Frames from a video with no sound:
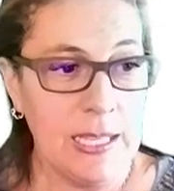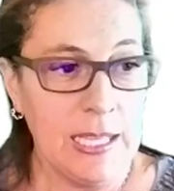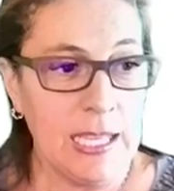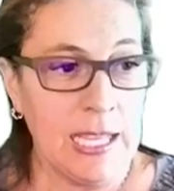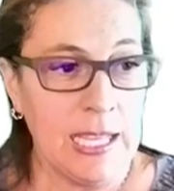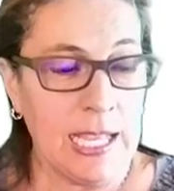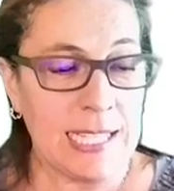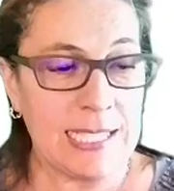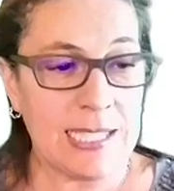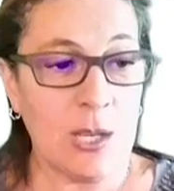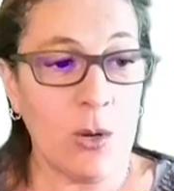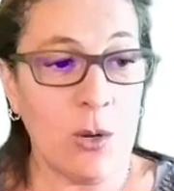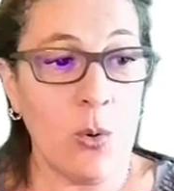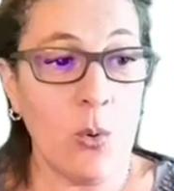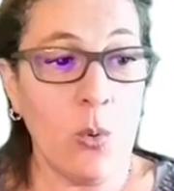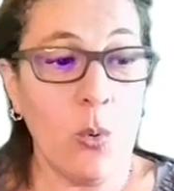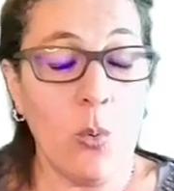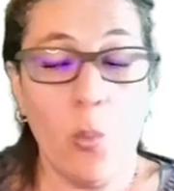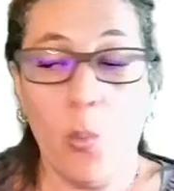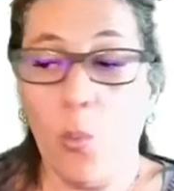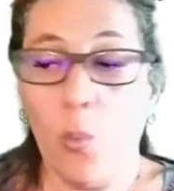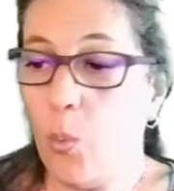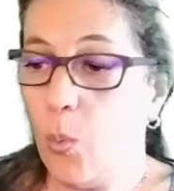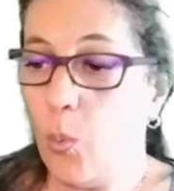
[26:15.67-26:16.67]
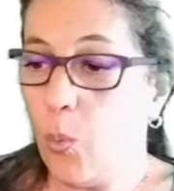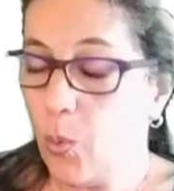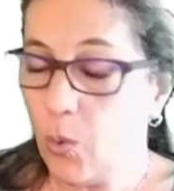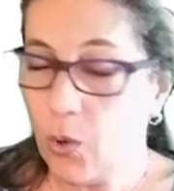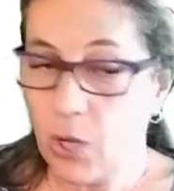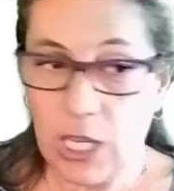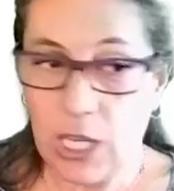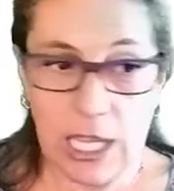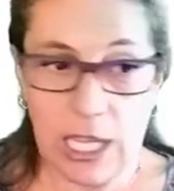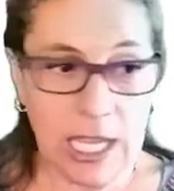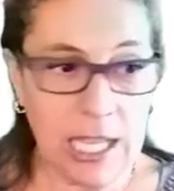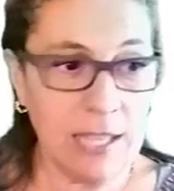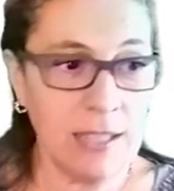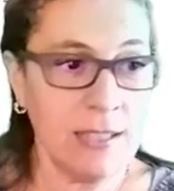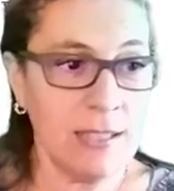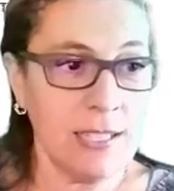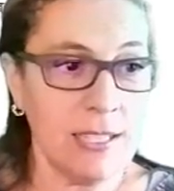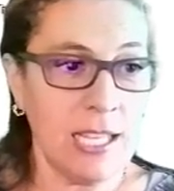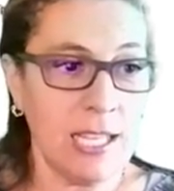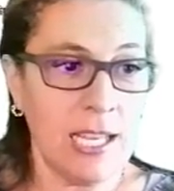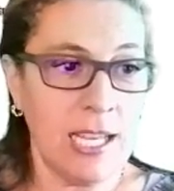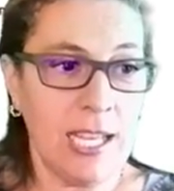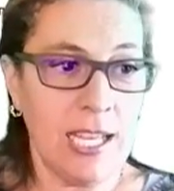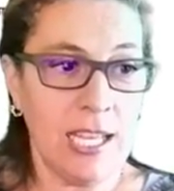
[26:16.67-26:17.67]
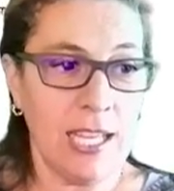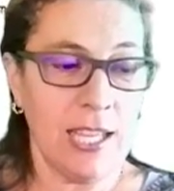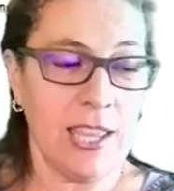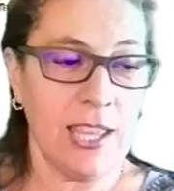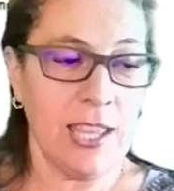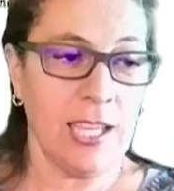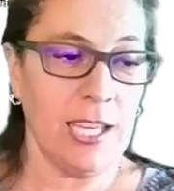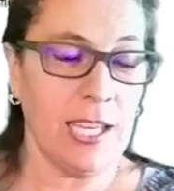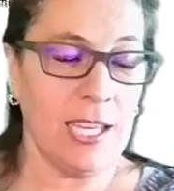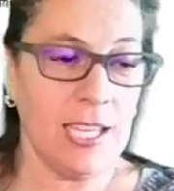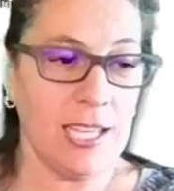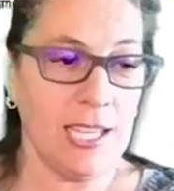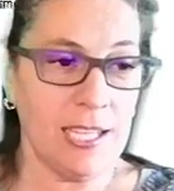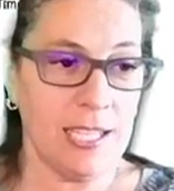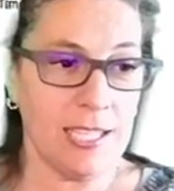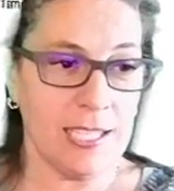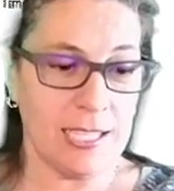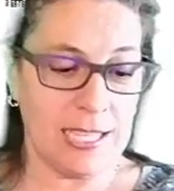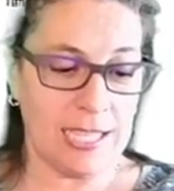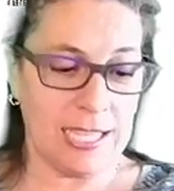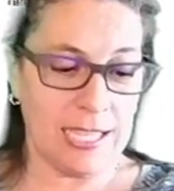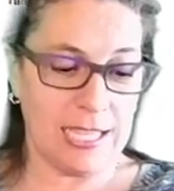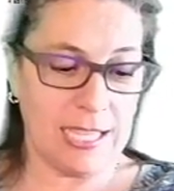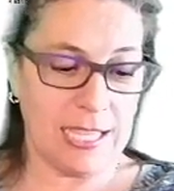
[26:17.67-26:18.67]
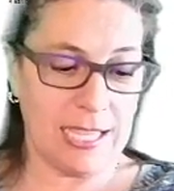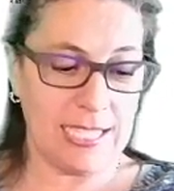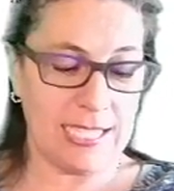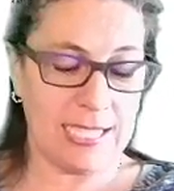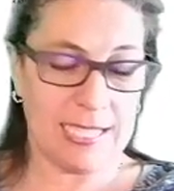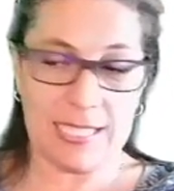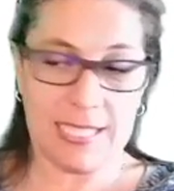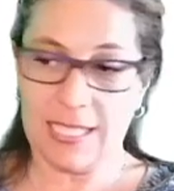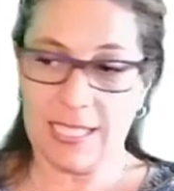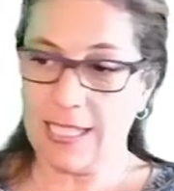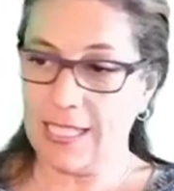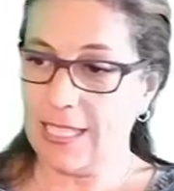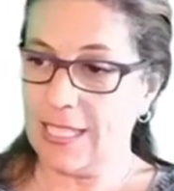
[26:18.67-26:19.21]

So in this